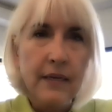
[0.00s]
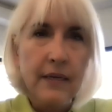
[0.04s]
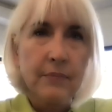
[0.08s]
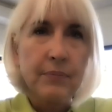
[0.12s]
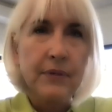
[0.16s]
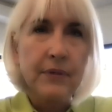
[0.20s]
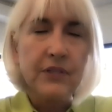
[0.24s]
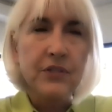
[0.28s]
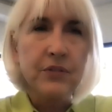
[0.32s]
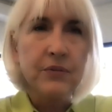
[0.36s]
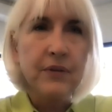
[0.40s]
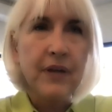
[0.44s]

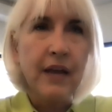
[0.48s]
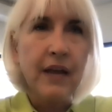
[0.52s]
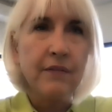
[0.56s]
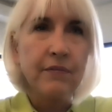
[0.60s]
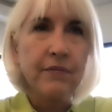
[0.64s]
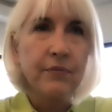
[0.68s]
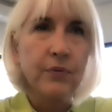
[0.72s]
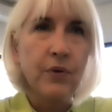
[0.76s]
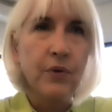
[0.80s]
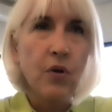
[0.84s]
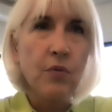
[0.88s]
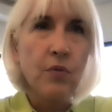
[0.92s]
but to
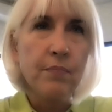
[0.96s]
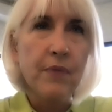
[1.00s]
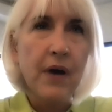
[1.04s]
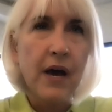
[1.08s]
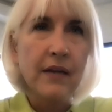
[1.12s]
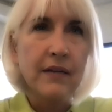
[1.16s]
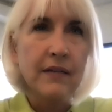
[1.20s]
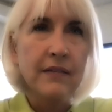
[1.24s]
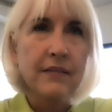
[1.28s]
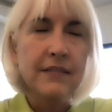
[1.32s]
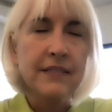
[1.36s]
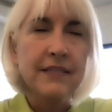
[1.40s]
have role
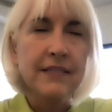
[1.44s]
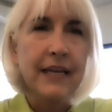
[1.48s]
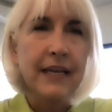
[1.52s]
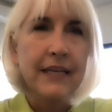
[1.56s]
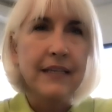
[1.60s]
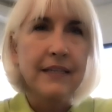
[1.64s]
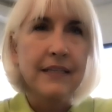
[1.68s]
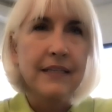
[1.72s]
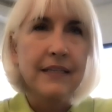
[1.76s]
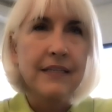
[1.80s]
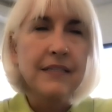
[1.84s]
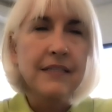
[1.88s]
models
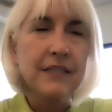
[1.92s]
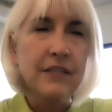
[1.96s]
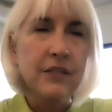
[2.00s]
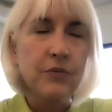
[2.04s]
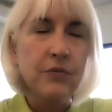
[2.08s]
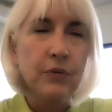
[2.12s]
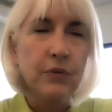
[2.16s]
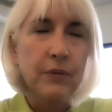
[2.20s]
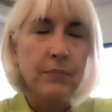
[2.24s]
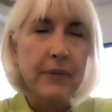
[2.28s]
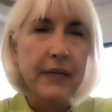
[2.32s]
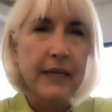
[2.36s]
like this
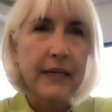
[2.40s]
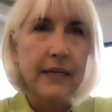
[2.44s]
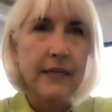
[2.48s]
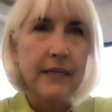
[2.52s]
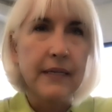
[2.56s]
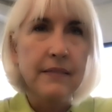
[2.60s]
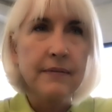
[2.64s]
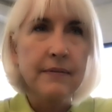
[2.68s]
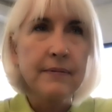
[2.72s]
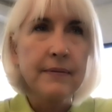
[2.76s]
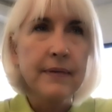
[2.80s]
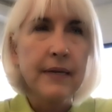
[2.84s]
who are
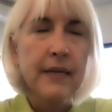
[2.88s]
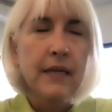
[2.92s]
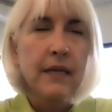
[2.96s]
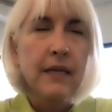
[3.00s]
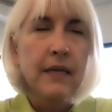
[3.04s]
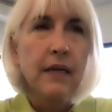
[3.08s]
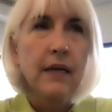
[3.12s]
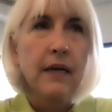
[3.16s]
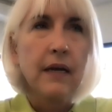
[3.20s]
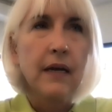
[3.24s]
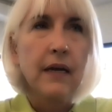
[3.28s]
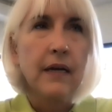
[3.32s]
men
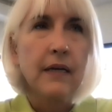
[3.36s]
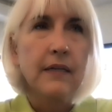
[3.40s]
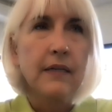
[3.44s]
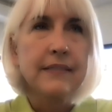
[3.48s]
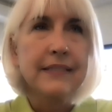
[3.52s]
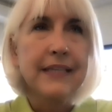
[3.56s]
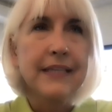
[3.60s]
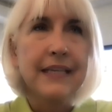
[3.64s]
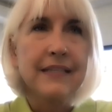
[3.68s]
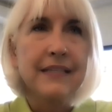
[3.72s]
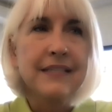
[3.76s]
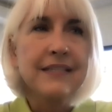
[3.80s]

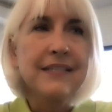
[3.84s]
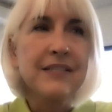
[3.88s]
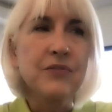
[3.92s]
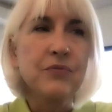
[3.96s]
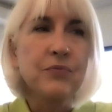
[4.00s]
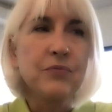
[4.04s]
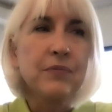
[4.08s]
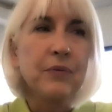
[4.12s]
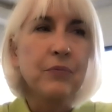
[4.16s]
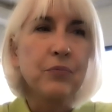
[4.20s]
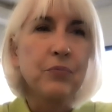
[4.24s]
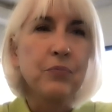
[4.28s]
say this
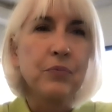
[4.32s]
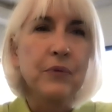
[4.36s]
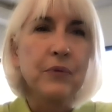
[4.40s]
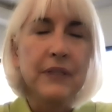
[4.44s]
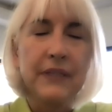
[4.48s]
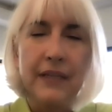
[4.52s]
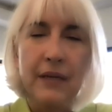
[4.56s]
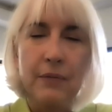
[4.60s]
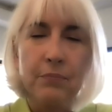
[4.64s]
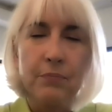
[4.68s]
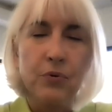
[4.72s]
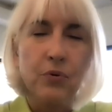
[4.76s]
is
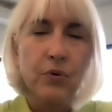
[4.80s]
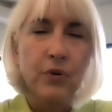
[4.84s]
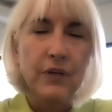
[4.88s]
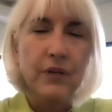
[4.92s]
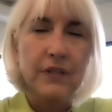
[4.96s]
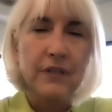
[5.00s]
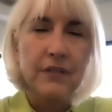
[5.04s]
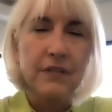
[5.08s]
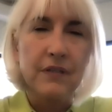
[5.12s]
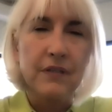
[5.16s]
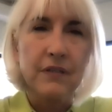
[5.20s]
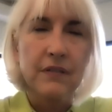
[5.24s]
really
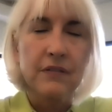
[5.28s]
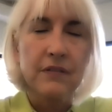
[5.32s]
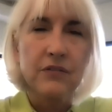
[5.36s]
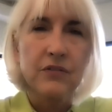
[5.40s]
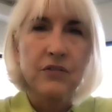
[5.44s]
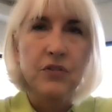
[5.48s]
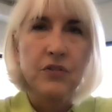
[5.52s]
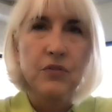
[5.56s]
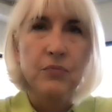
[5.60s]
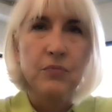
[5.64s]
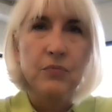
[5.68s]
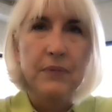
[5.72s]
important to